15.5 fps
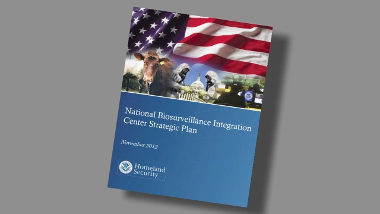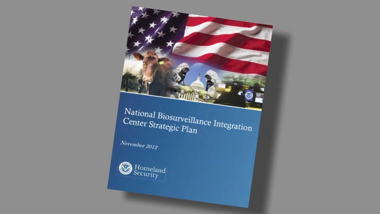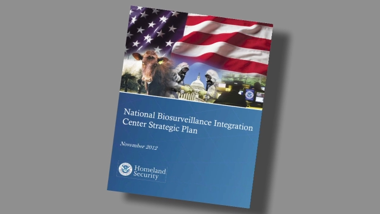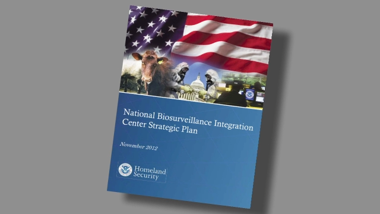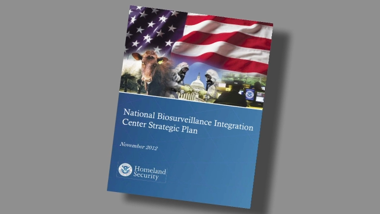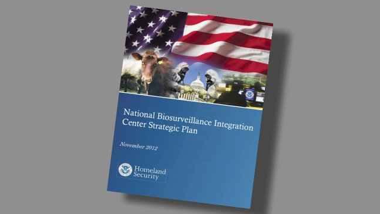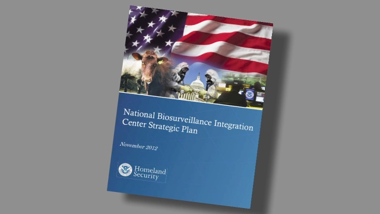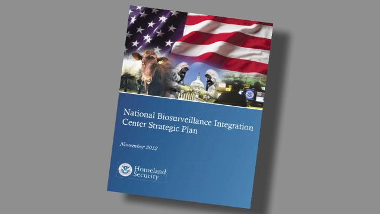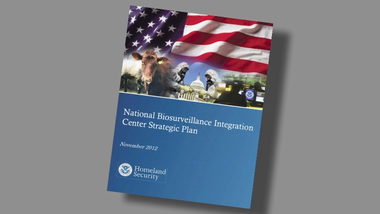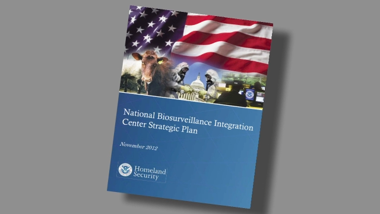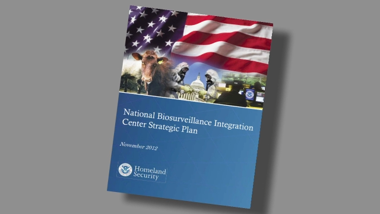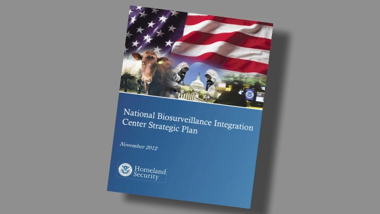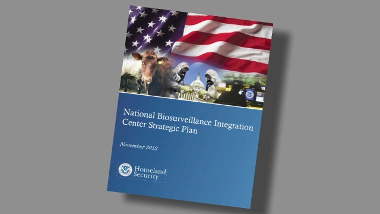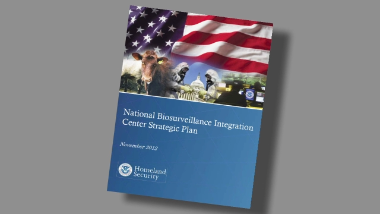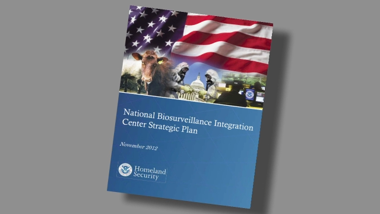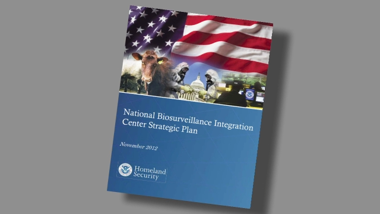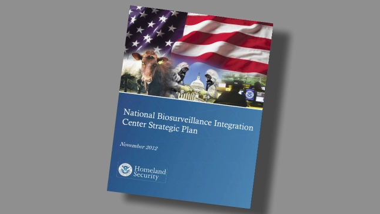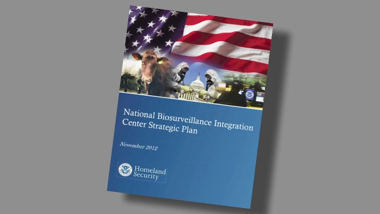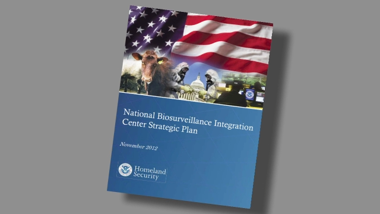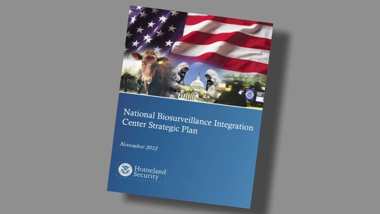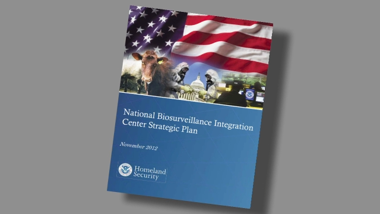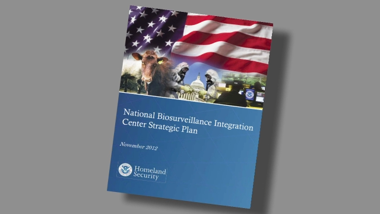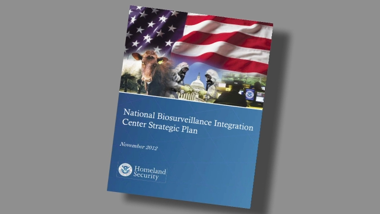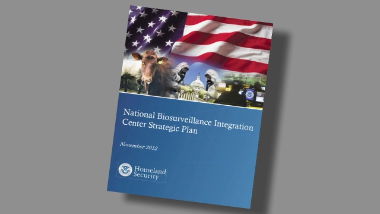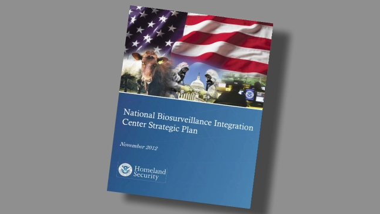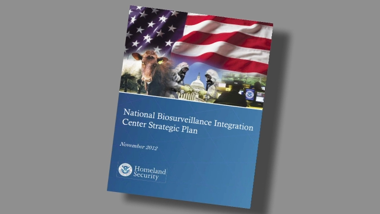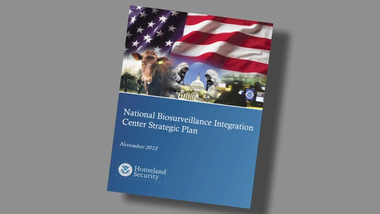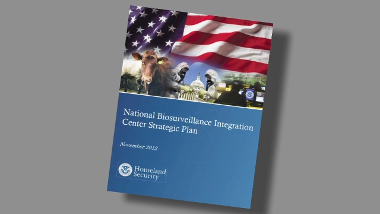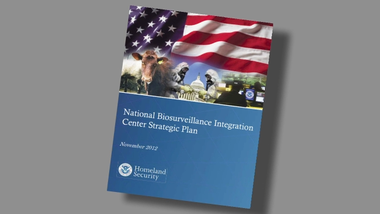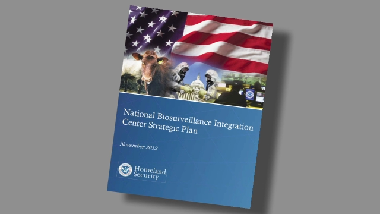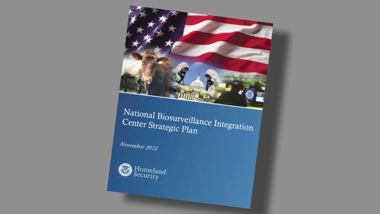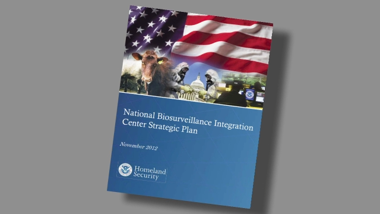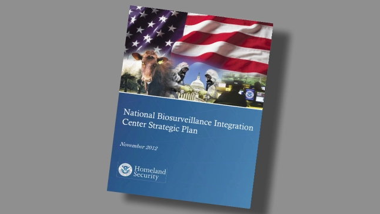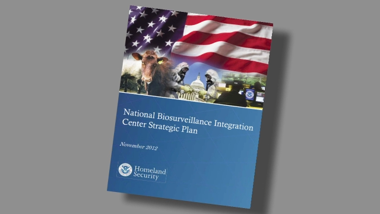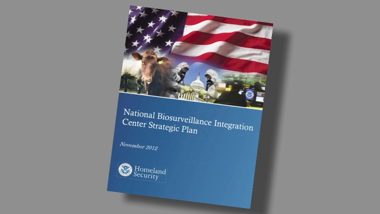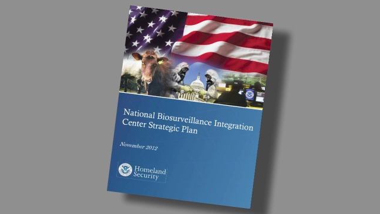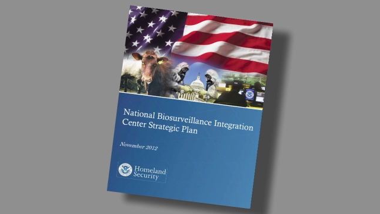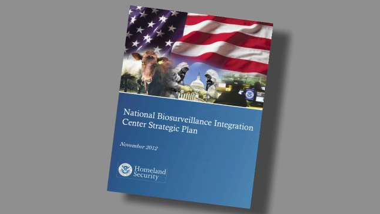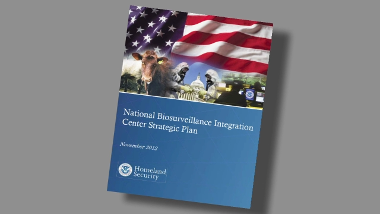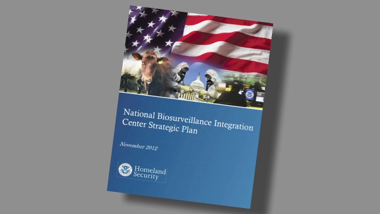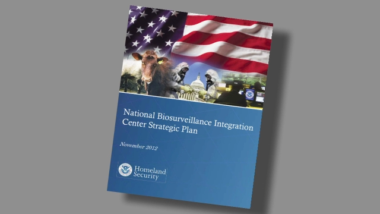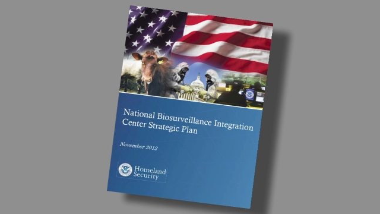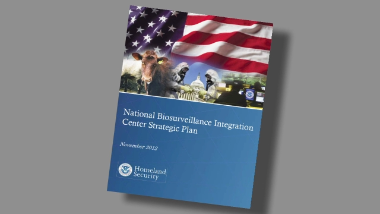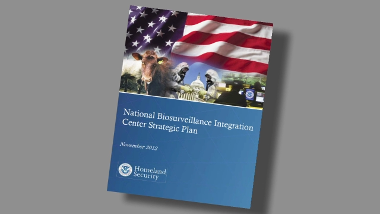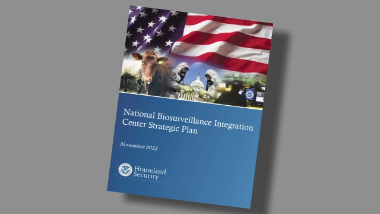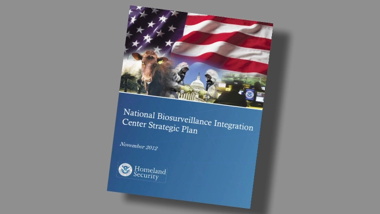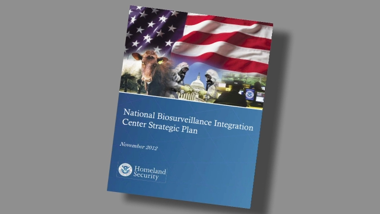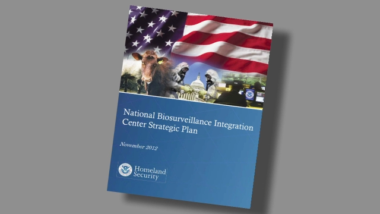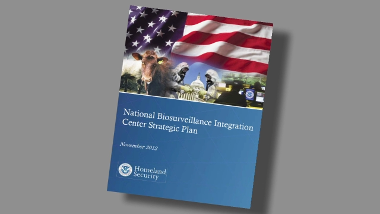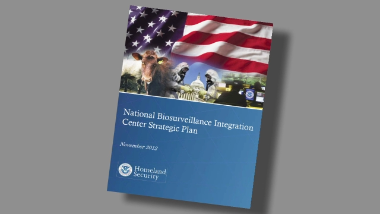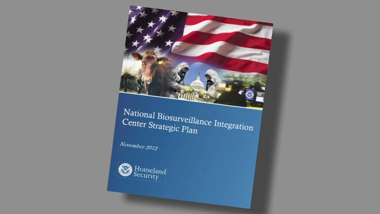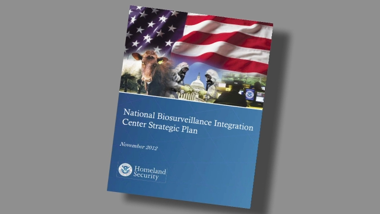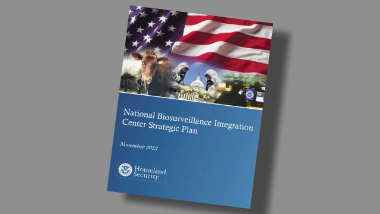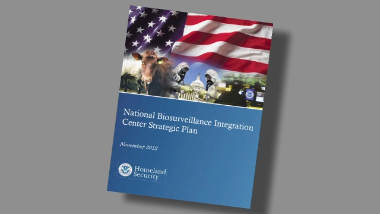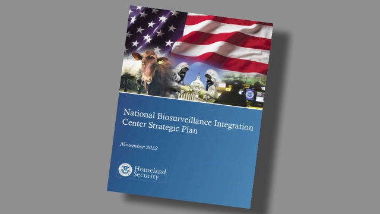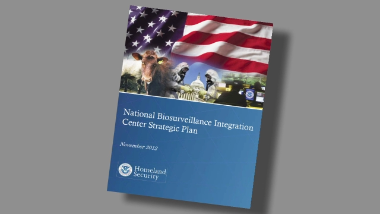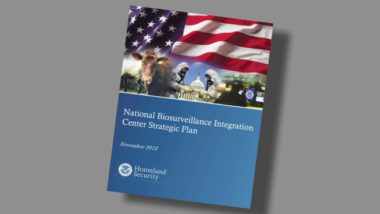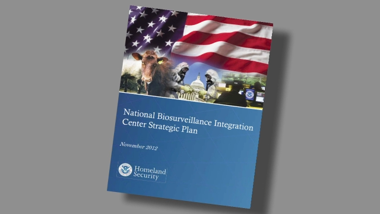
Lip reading: No face is visible, so there are no lips to read.